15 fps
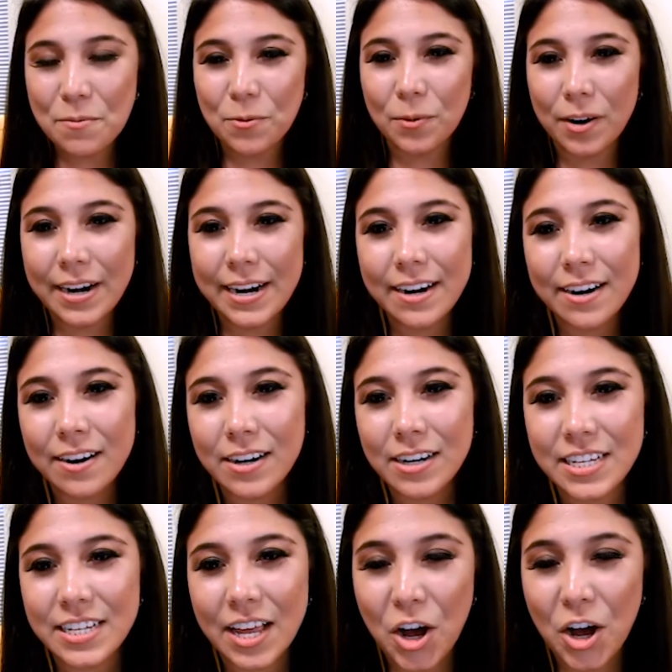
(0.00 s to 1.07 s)
We're here
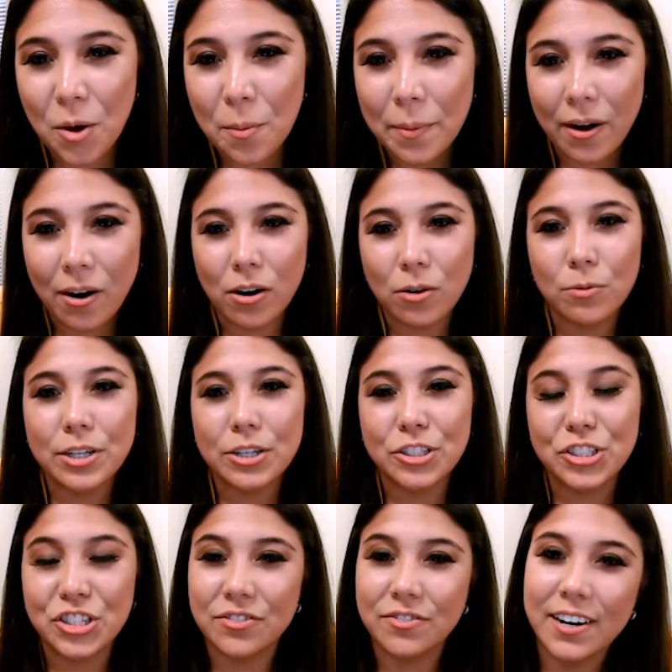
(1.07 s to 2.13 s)
to help our
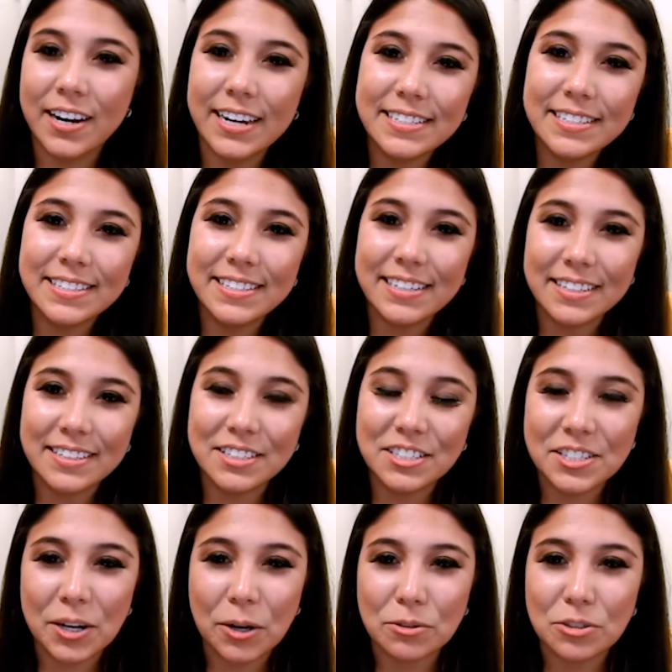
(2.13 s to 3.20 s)
realtor friends and,
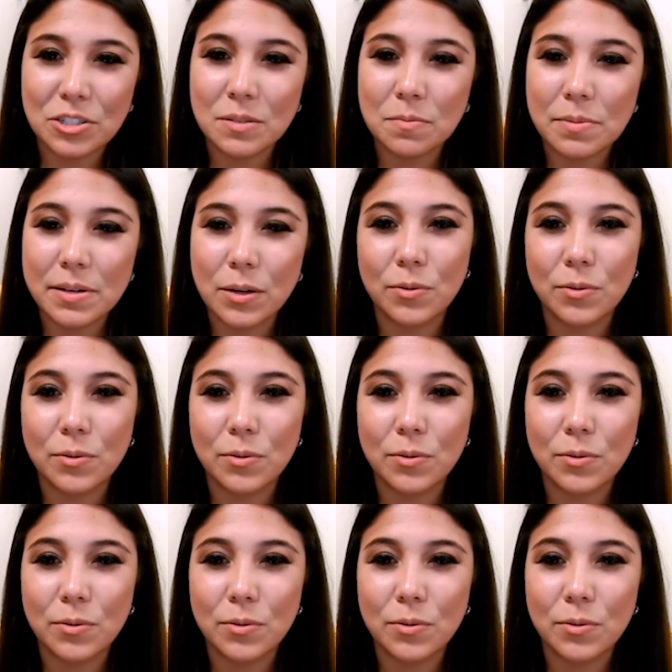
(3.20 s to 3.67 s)
just be a